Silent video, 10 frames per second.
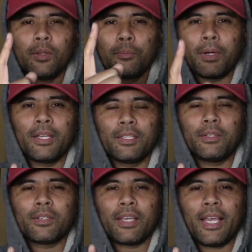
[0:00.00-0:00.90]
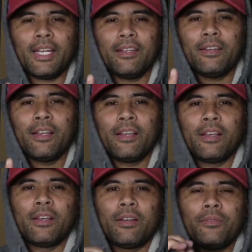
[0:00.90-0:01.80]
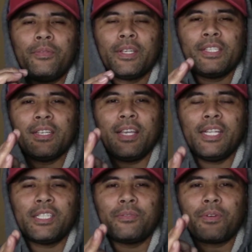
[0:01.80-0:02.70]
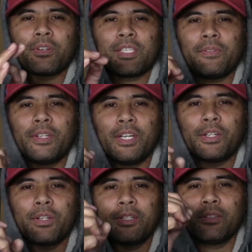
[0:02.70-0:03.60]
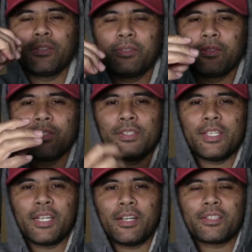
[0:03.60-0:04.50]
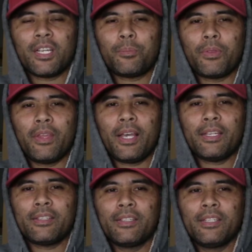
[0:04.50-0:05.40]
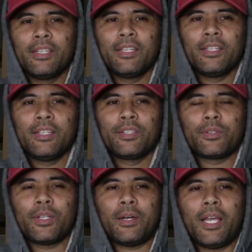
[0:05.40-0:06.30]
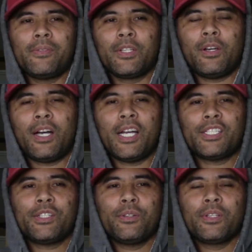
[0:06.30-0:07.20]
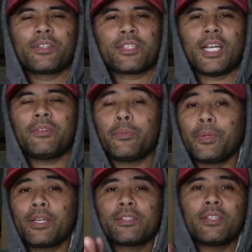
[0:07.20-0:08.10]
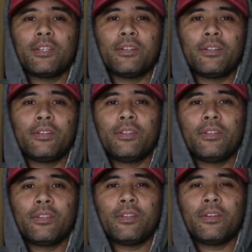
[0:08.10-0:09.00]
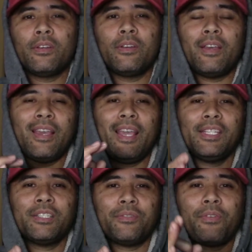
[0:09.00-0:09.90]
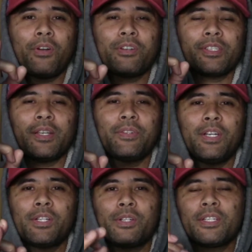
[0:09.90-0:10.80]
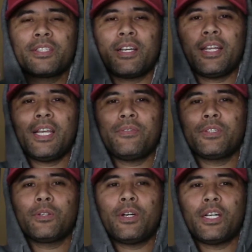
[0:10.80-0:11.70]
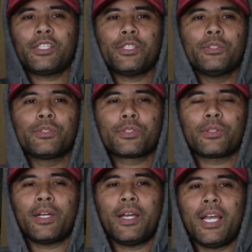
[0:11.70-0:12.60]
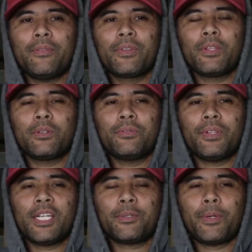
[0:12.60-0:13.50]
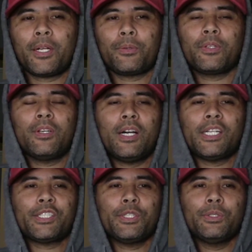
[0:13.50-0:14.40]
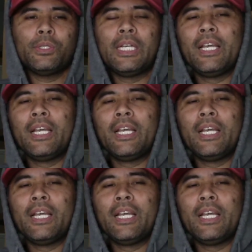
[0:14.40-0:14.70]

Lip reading: my little Canon Vixia HFR 700 sitting on top of that. So now I have a little hot shoe to the side of it because the HFR 700 does not have a little hot shoe. So now I have the little flash bracket with the little hot shoe,